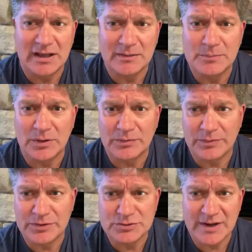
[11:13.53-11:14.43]
both
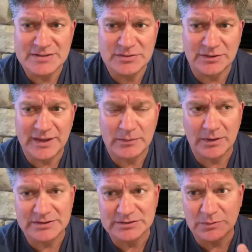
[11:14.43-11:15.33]
for the terrestrial
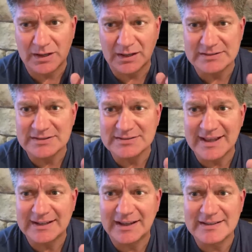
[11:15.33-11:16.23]
networks as well as the
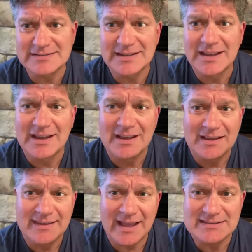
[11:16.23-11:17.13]
satellites,
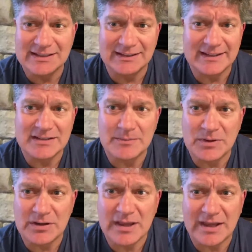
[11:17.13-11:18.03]
that's Elite
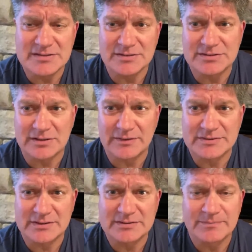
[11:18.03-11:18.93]
Communication
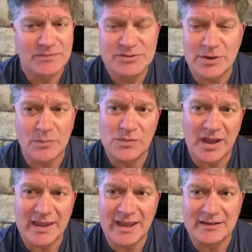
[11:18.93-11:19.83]
Services. So
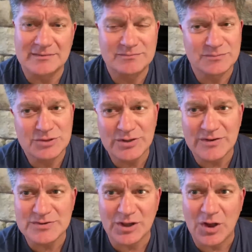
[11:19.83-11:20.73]
again, 2
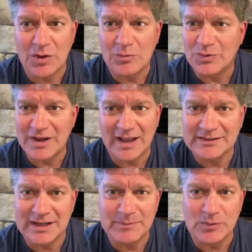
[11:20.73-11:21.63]
years ago, we're
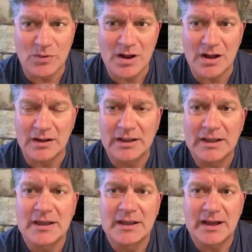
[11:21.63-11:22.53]
not gonna be wrong,
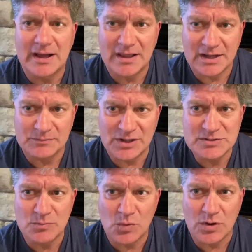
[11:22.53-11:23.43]
and
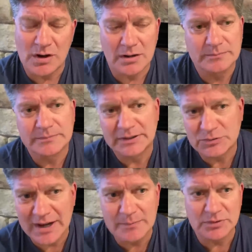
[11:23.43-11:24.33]
much more
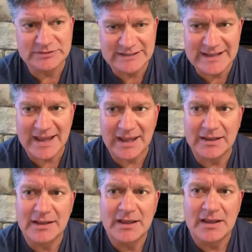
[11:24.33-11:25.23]
credible
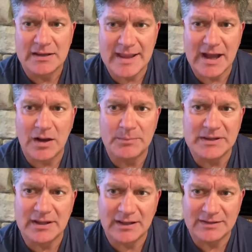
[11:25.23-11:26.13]
today now
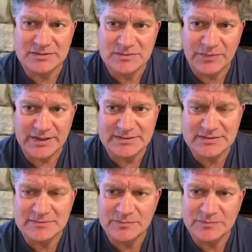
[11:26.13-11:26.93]
because this